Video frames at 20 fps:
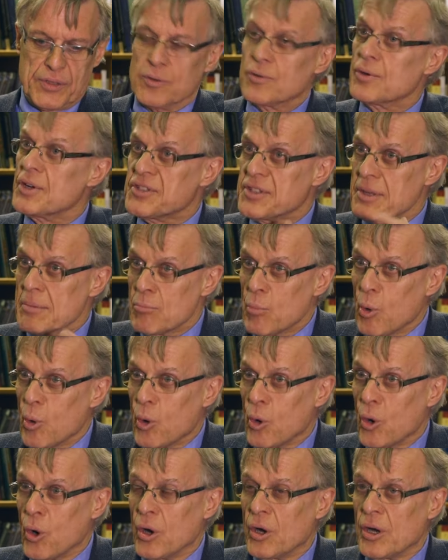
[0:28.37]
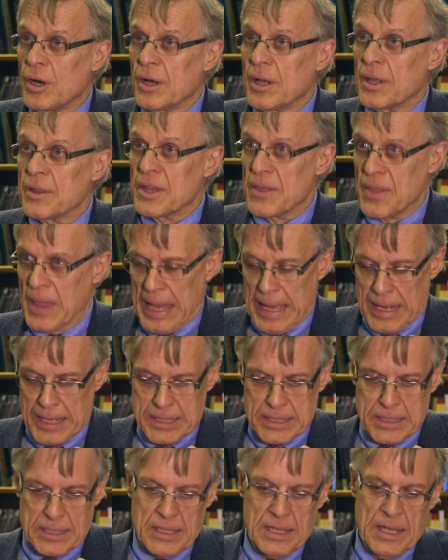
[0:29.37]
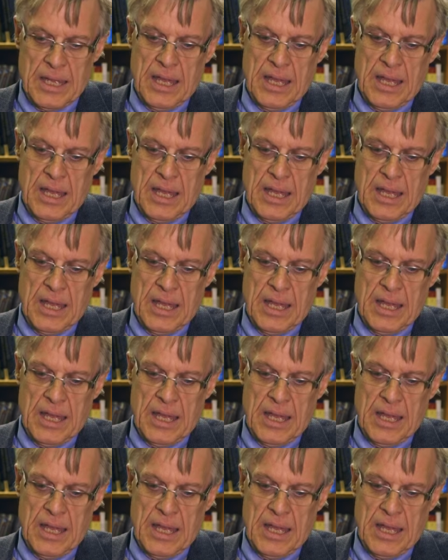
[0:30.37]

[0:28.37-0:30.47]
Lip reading: or is it more than that?